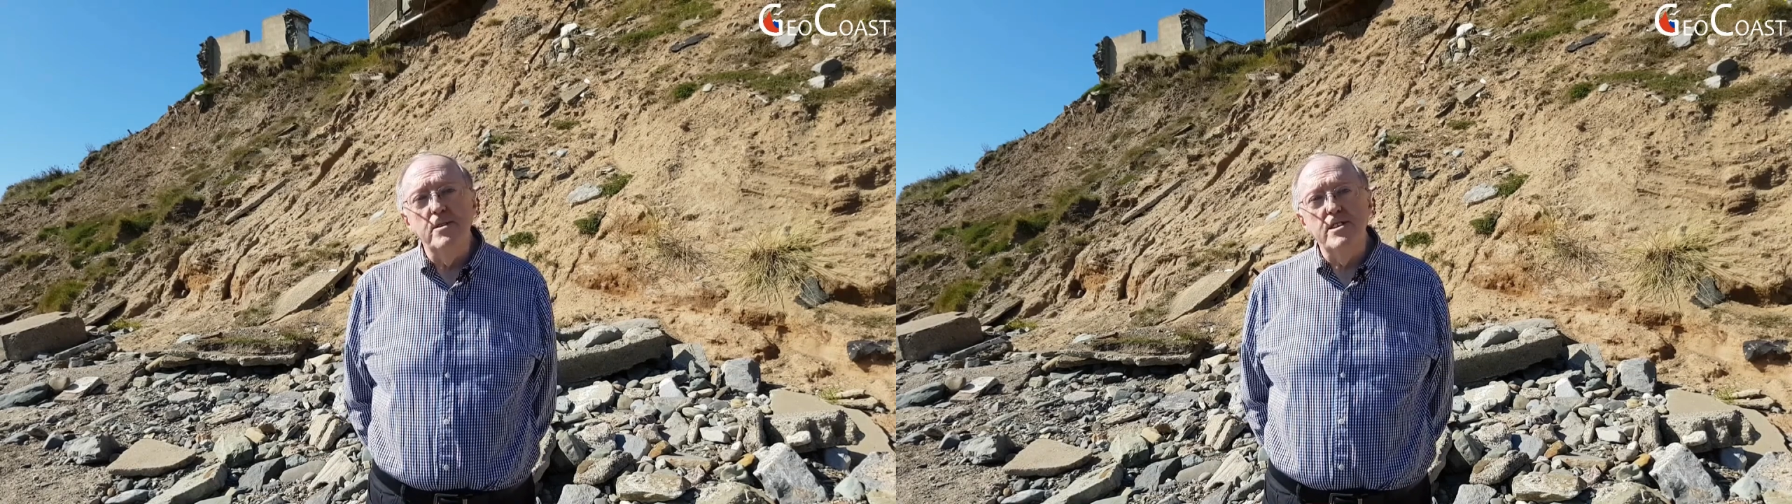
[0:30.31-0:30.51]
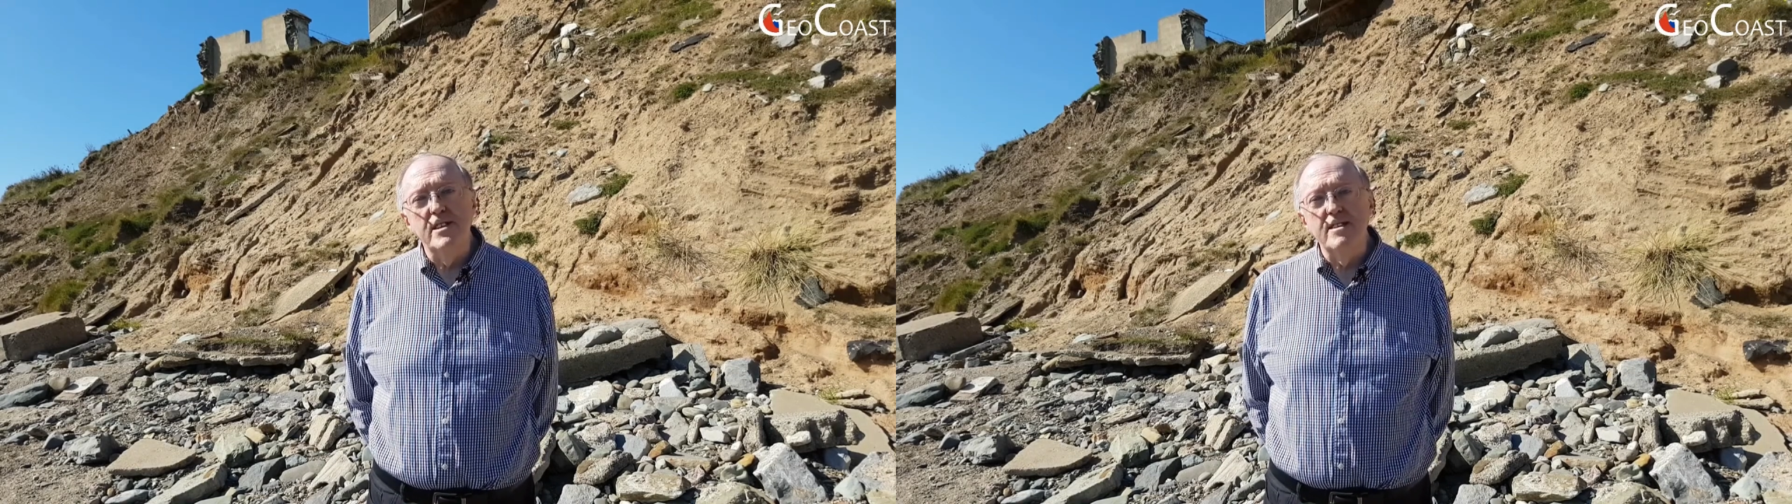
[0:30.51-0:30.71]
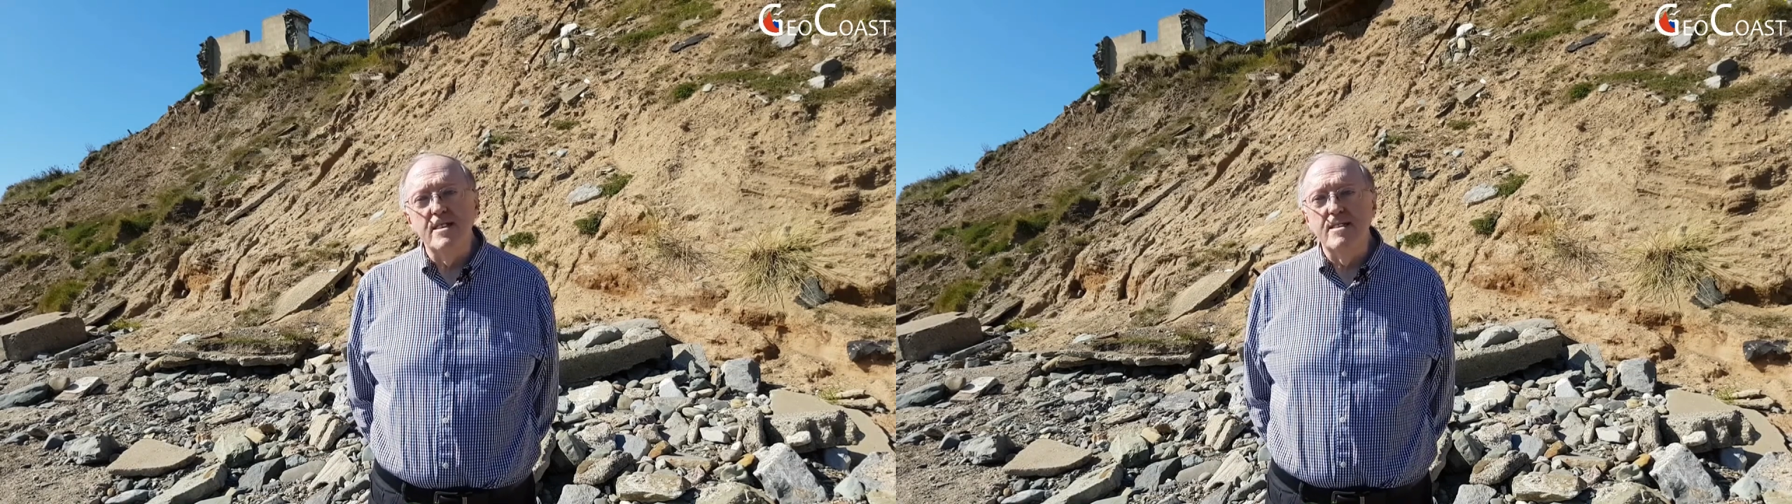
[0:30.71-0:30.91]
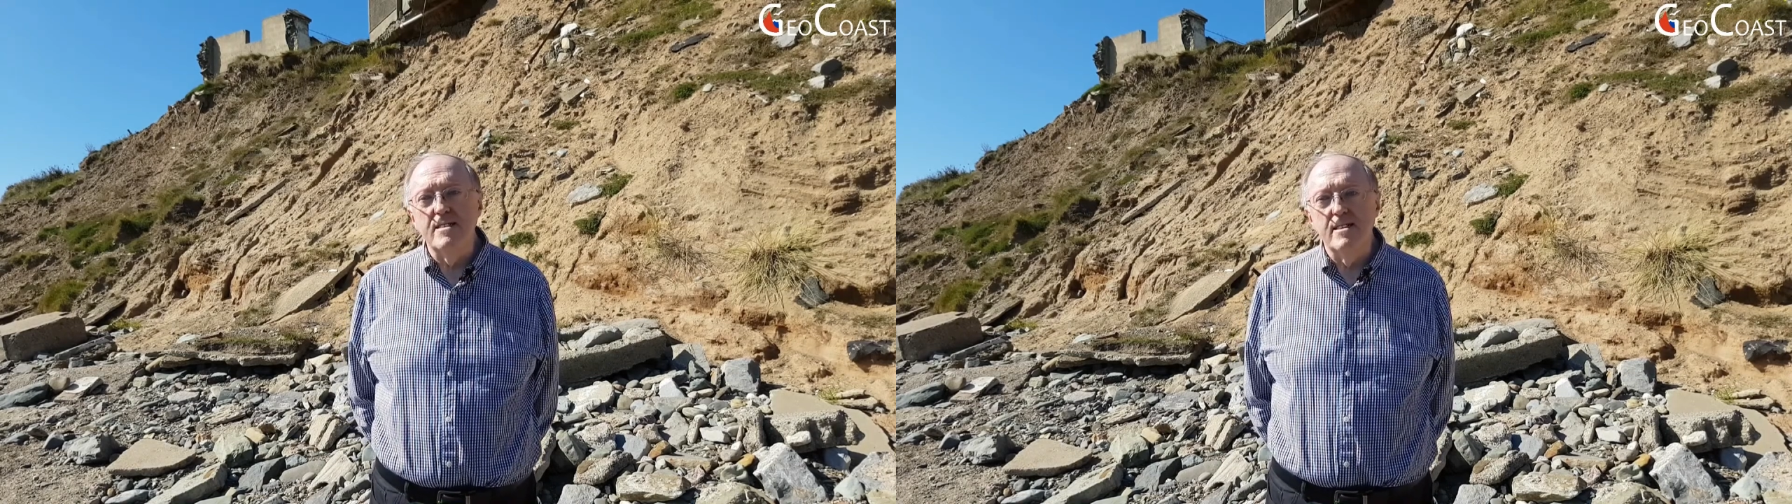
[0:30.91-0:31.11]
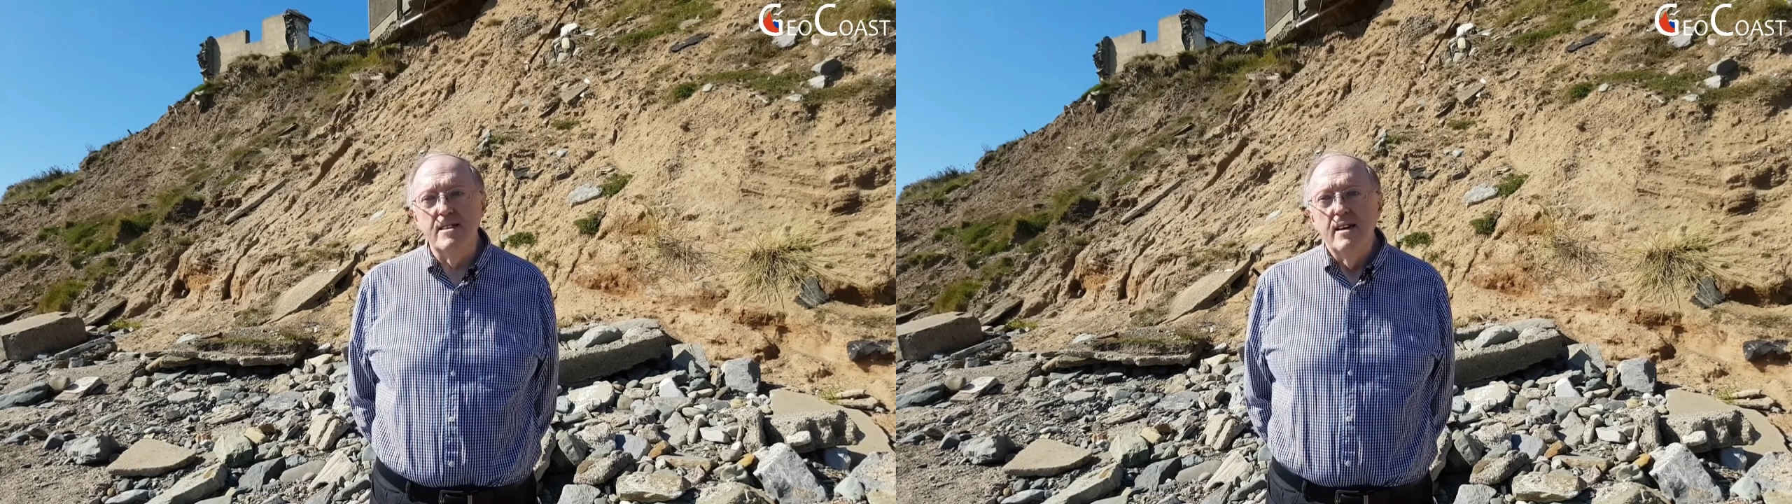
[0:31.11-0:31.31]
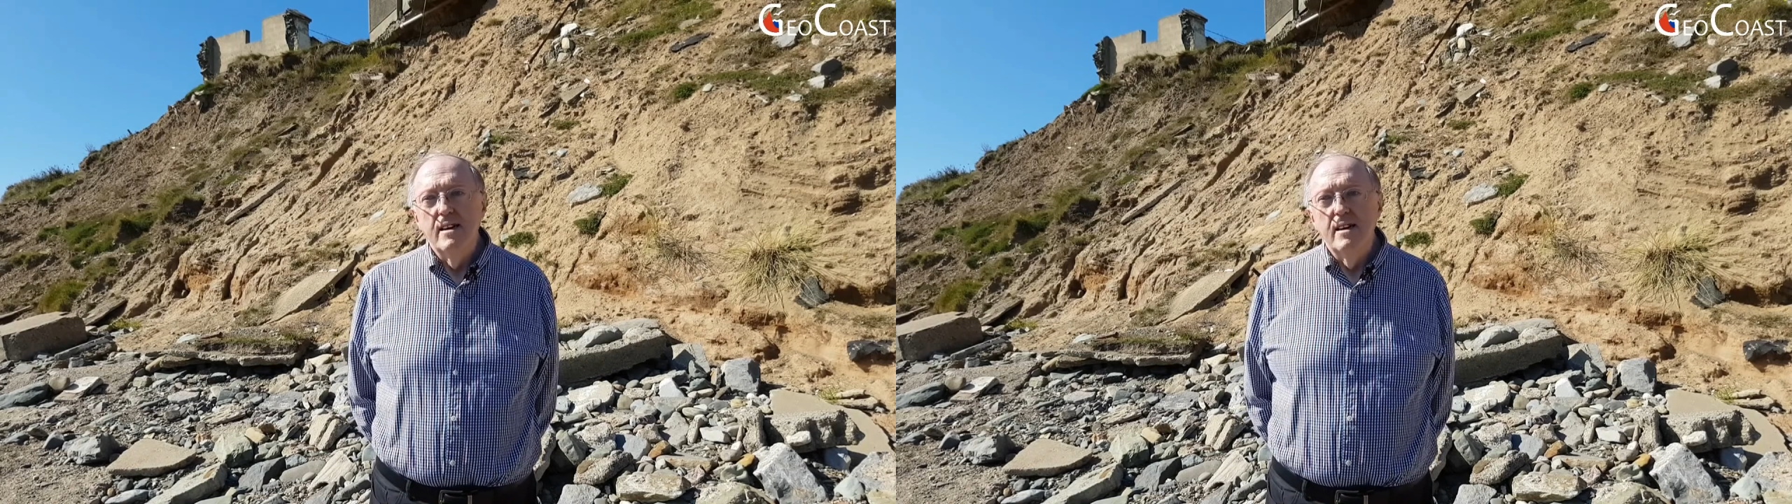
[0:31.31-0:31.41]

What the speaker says: which exists in